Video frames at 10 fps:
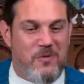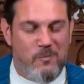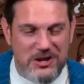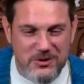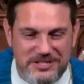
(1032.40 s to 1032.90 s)

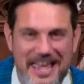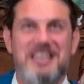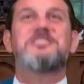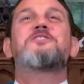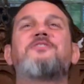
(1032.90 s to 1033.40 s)
When you
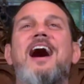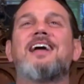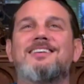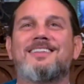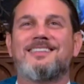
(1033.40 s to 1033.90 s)
testify
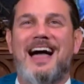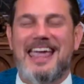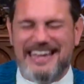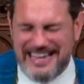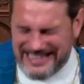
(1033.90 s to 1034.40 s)
to the
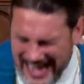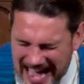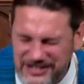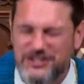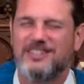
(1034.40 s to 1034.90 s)
light, it
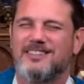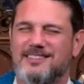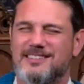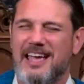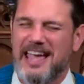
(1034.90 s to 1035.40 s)

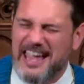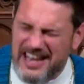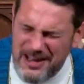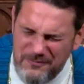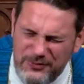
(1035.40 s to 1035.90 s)
catches. It
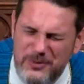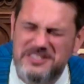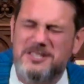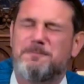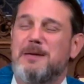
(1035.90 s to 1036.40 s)

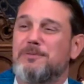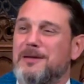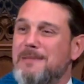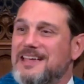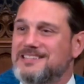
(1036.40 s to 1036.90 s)
influences people.
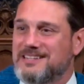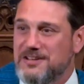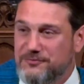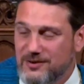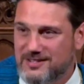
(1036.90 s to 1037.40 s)
It makes a
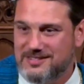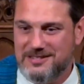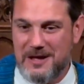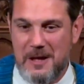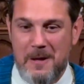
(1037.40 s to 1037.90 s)

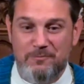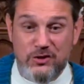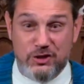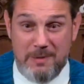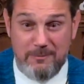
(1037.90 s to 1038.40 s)
difference.
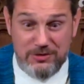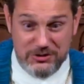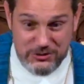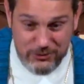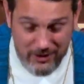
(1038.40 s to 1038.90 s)
Do you remember the
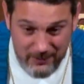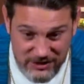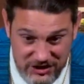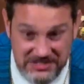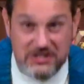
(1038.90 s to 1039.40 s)
story when
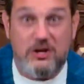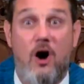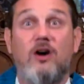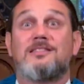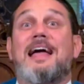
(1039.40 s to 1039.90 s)
Jesus
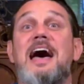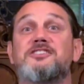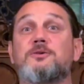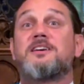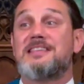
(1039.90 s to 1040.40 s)
called
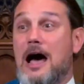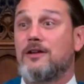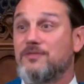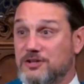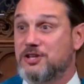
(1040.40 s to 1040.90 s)
Lazarus out
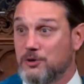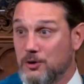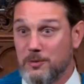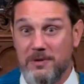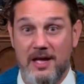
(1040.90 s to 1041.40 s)
of the
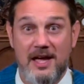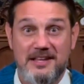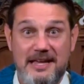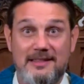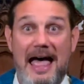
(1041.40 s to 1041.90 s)
tomb? He
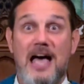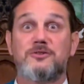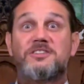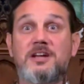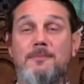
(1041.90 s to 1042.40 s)
said,
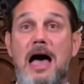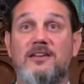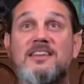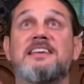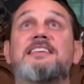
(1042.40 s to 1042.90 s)
Lazarus, come out.
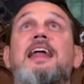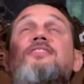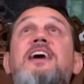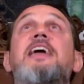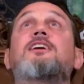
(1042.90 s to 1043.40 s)
And they said, I
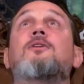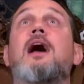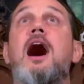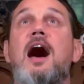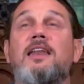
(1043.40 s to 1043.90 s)
thank you,
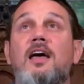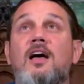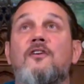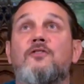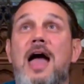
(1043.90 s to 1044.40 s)
God,
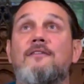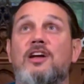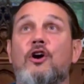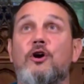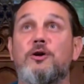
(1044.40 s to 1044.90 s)
for having
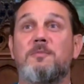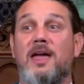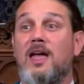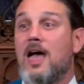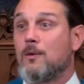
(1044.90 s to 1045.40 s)
heard
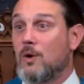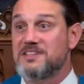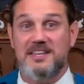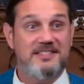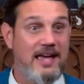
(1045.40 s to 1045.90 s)
me. And what
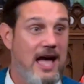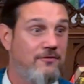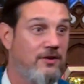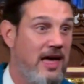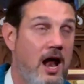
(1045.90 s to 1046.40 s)
does he say
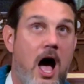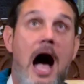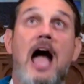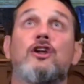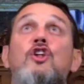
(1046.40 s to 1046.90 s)
after that?
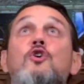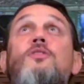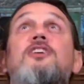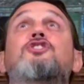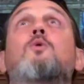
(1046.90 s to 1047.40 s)
I knew
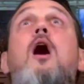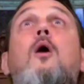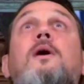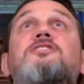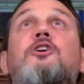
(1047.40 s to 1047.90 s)
that you
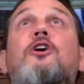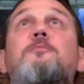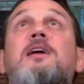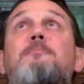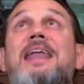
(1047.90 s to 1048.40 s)
always
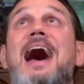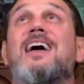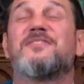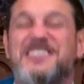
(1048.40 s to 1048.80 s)
heard me, but I have